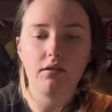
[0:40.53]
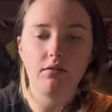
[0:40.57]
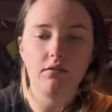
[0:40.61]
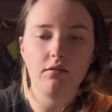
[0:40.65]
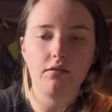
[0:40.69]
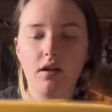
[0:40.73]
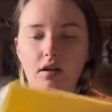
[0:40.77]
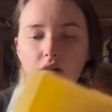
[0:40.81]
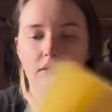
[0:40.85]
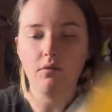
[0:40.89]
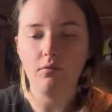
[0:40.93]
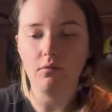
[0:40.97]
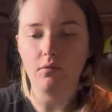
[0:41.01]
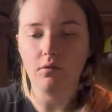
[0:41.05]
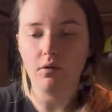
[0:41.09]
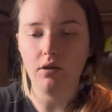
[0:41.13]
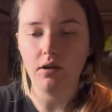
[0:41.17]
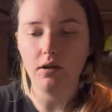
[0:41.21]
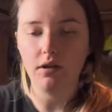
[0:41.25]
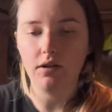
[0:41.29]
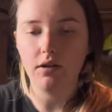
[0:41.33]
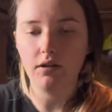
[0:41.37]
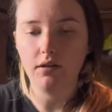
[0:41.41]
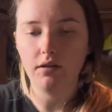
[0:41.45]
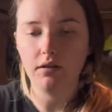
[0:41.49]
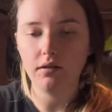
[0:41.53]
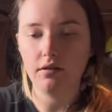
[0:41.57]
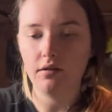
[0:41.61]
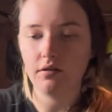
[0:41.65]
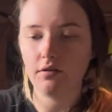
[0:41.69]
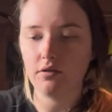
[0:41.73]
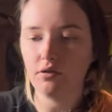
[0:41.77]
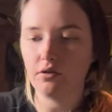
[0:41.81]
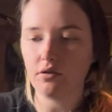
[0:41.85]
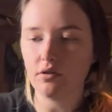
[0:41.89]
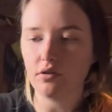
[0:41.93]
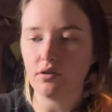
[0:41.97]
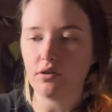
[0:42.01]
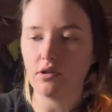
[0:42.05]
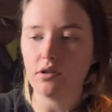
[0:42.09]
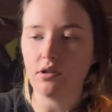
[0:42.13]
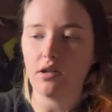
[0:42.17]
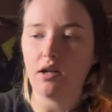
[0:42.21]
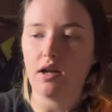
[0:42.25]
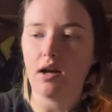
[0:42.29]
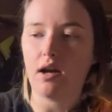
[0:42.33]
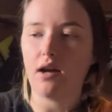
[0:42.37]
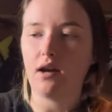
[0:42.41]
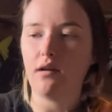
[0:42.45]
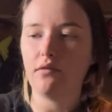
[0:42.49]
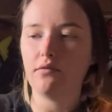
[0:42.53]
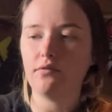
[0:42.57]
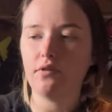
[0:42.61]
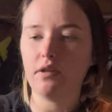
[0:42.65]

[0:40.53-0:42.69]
cut one just in half